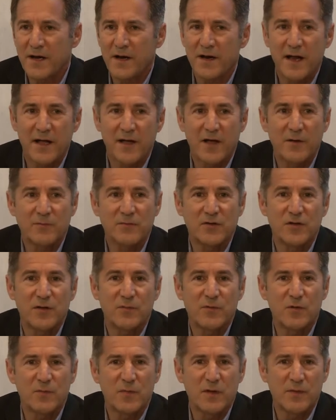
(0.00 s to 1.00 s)
did I come to
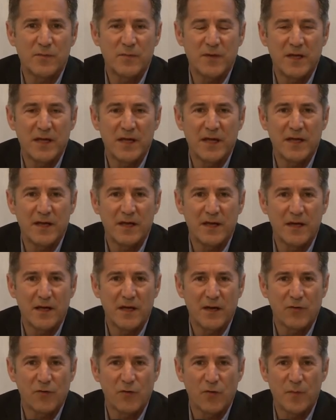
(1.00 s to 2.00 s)
WPP
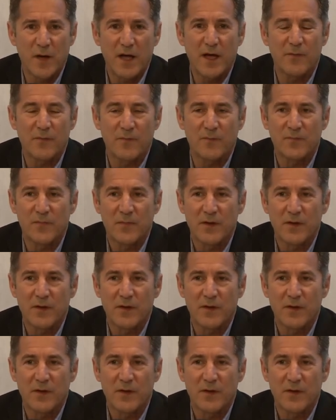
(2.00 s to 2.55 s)
and GroupM?